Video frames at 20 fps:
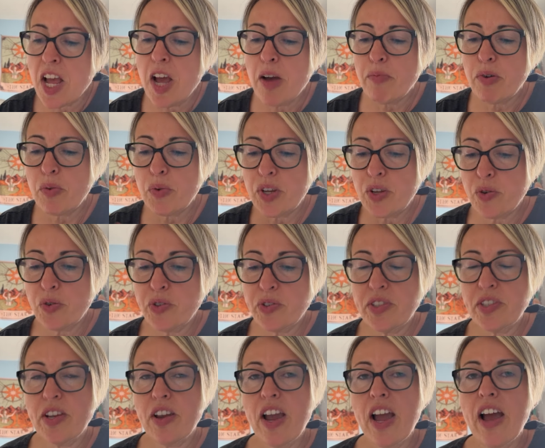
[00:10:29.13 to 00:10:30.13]
But we
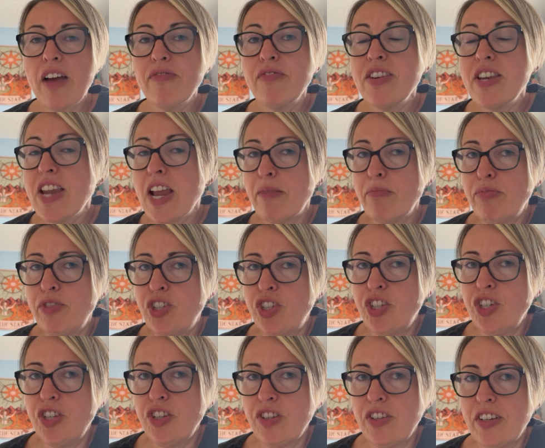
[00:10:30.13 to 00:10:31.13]
also have
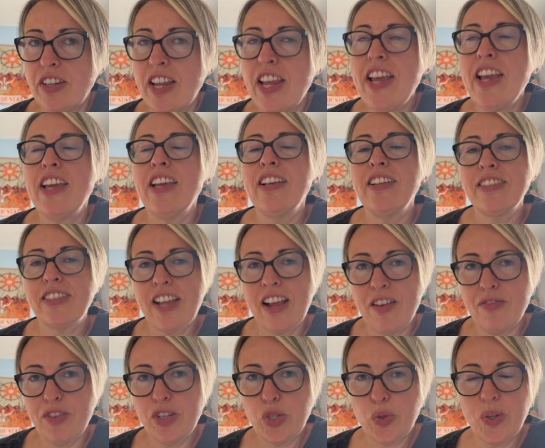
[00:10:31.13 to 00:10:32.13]
Neptune is
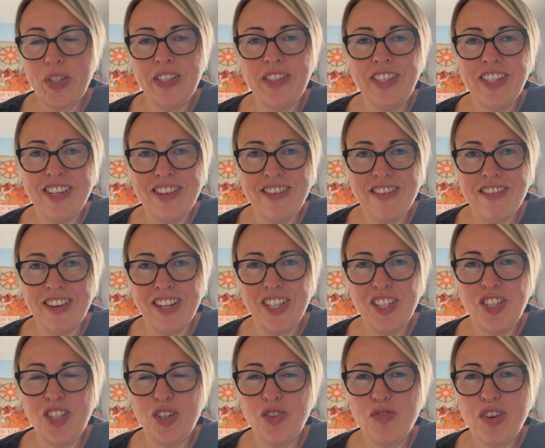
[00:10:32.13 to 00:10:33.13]
at the 29
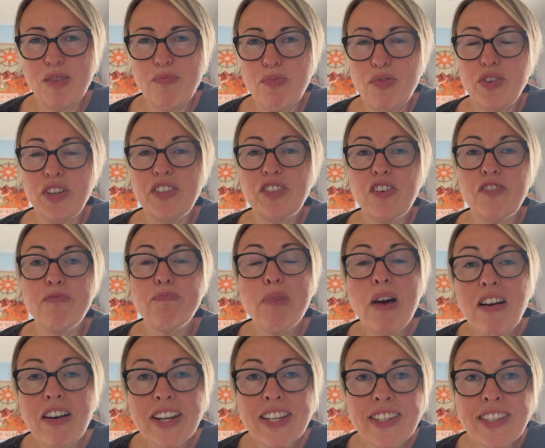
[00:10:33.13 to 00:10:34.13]
degree point of
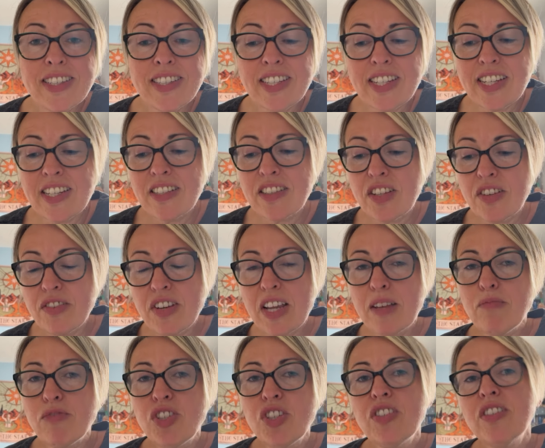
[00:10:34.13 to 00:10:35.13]
Pisces. So
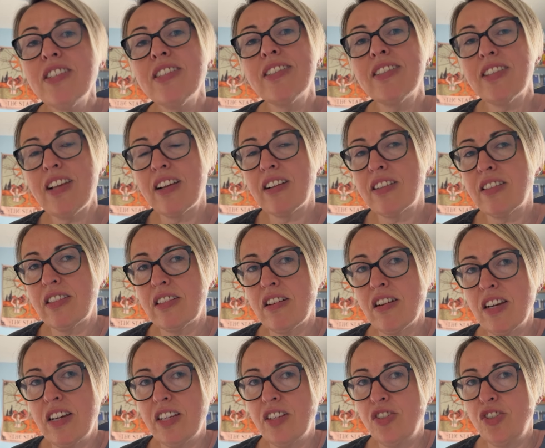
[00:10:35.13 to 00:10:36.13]
Neptune is
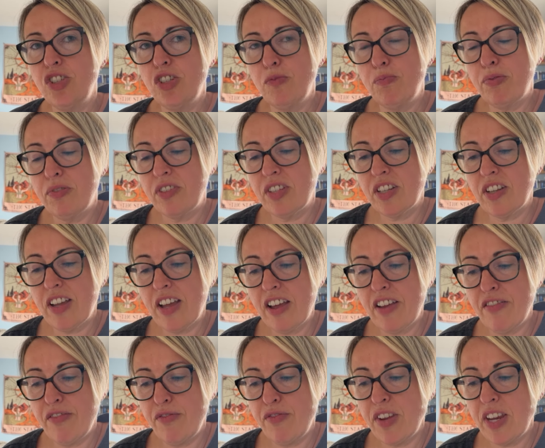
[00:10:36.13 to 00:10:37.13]
sextiling Jupiter
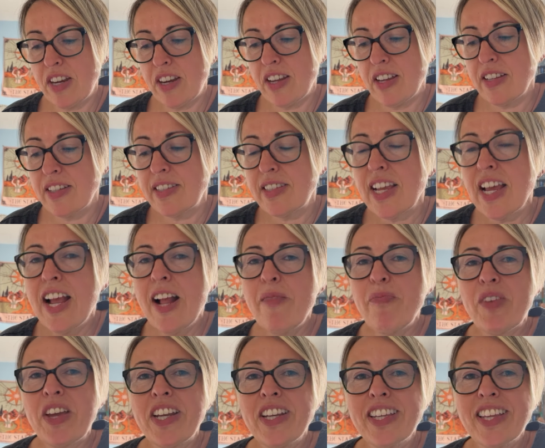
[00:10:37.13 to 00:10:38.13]
and Venus.
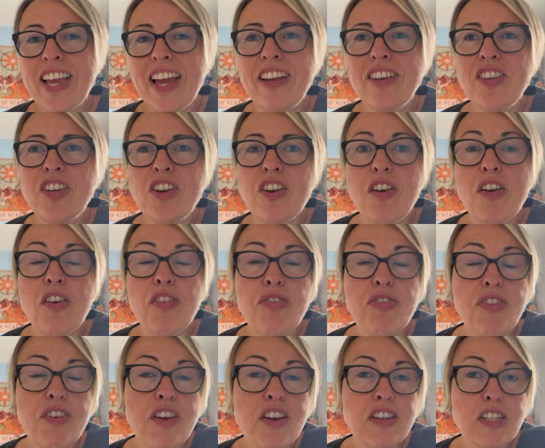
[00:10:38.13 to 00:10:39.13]
And again, you know, a
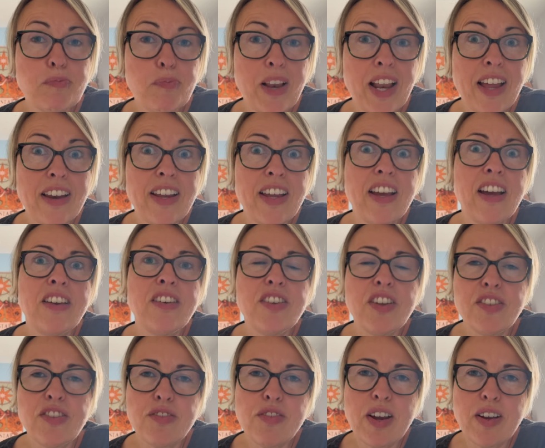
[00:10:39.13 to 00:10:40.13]
third planet,
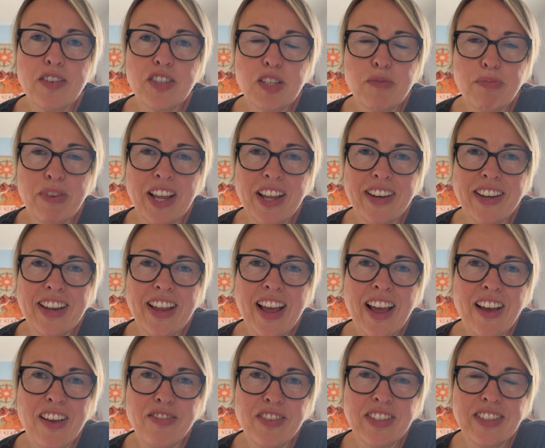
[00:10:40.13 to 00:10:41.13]
another outer planet planet
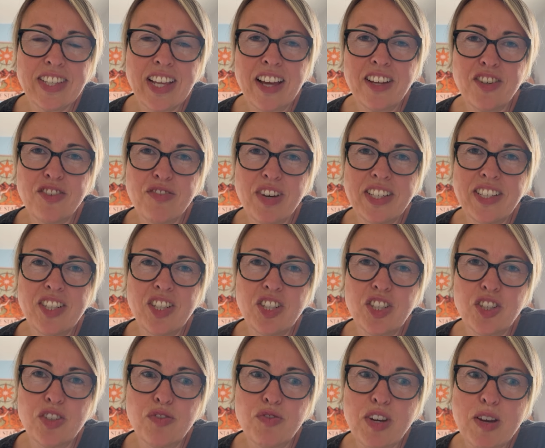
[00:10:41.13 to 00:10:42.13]
at this aneretic
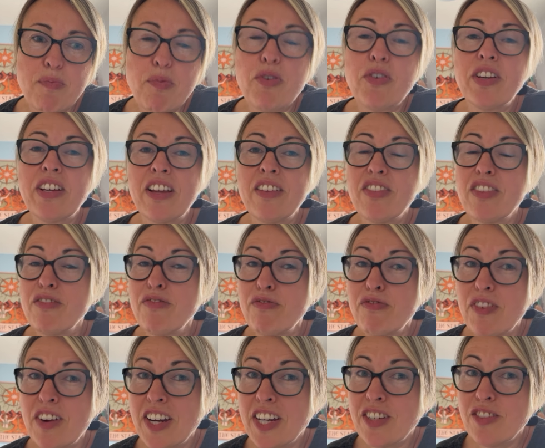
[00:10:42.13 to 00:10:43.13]
degree point at the
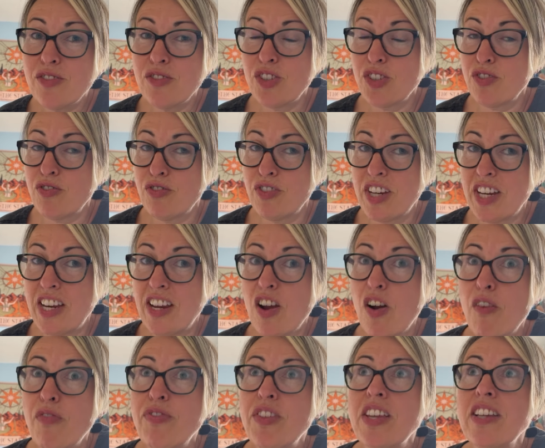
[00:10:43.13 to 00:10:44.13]
final degree
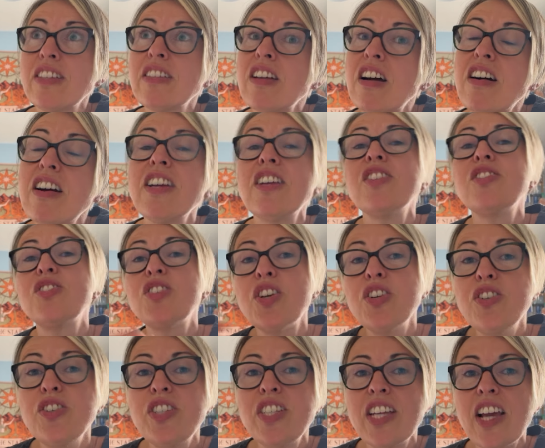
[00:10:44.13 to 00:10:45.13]
of the entire
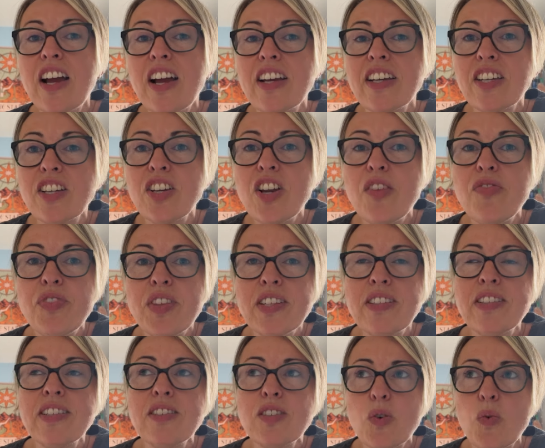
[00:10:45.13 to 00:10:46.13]
zodiac. You know,
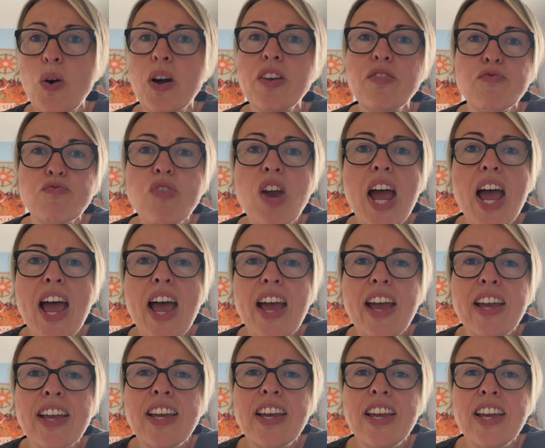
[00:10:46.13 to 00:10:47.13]
this is quite
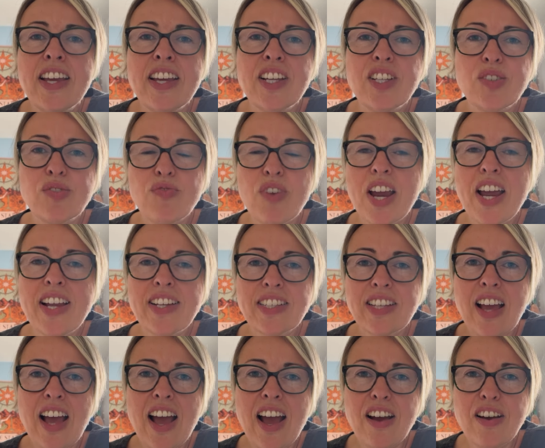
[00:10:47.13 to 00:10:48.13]
rare. It's rare to
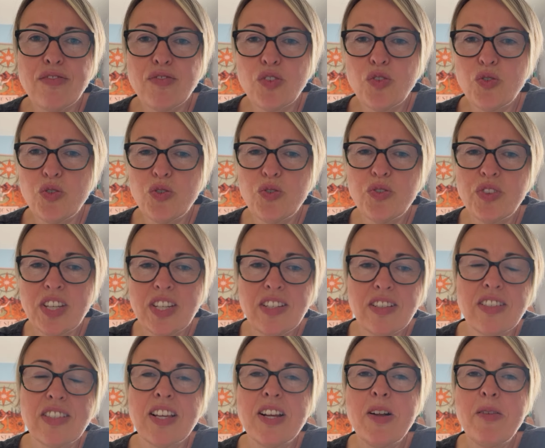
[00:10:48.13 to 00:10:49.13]
have all
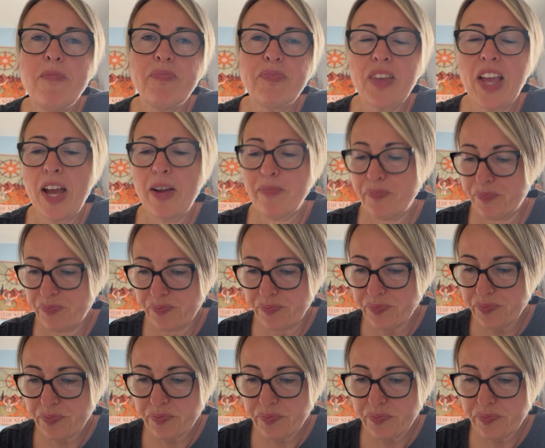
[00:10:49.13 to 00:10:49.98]
these um,